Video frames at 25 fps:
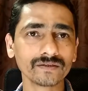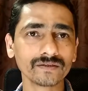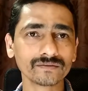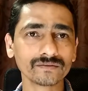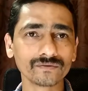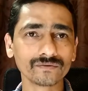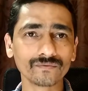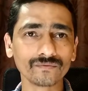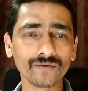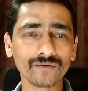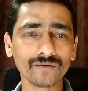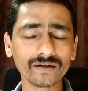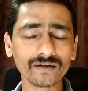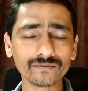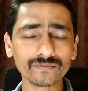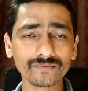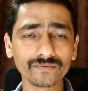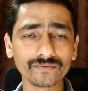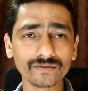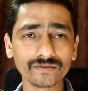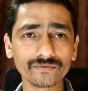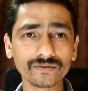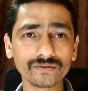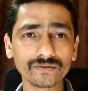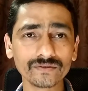So what
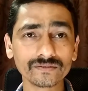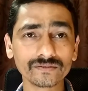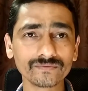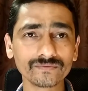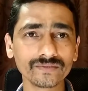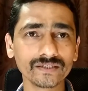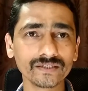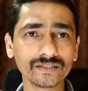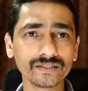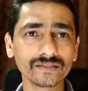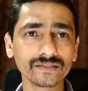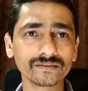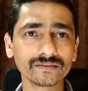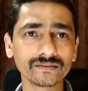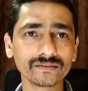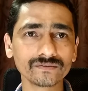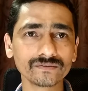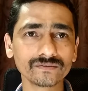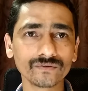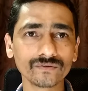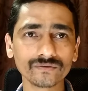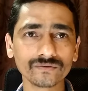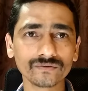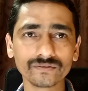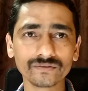we do is we just
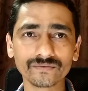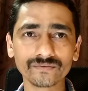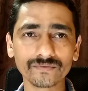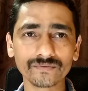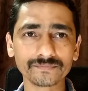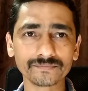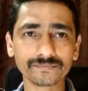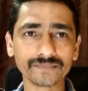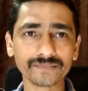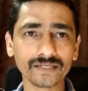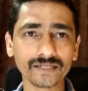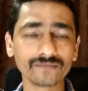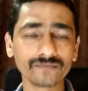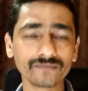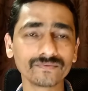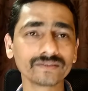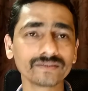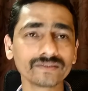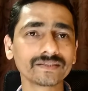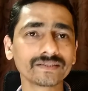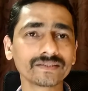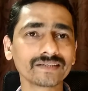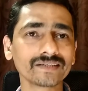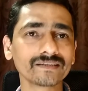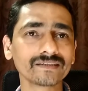go to the website, we
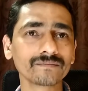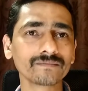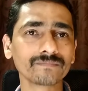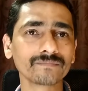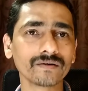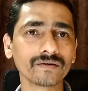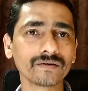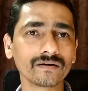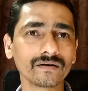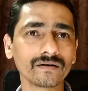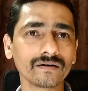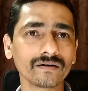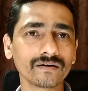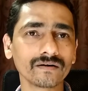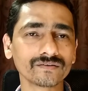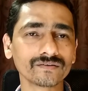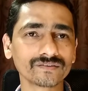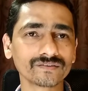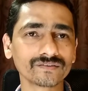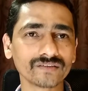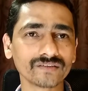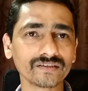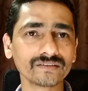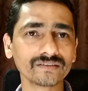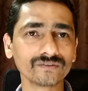take the
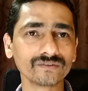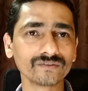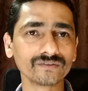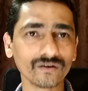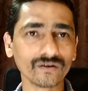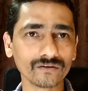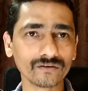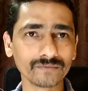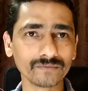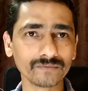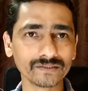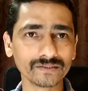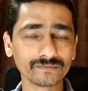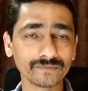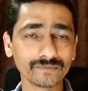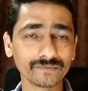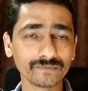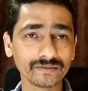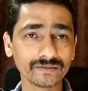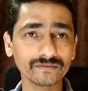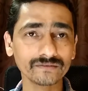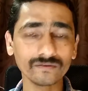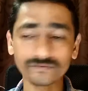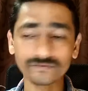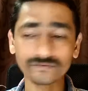certain documents
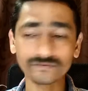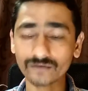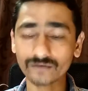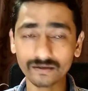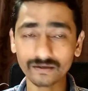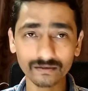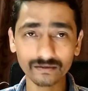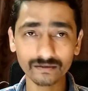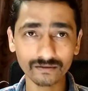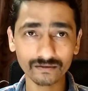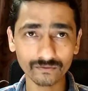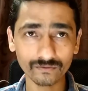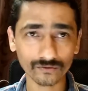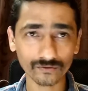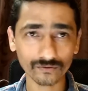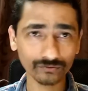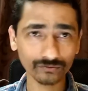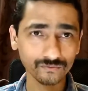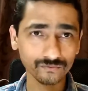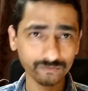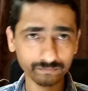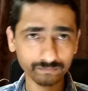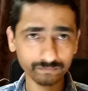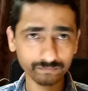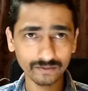printouts. I'll go through
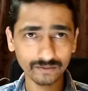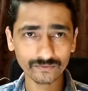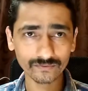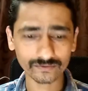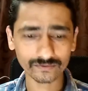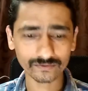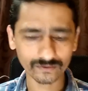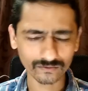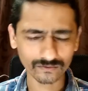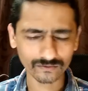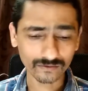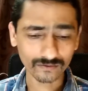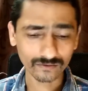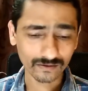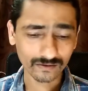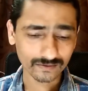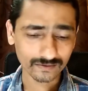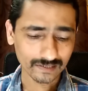one by one now.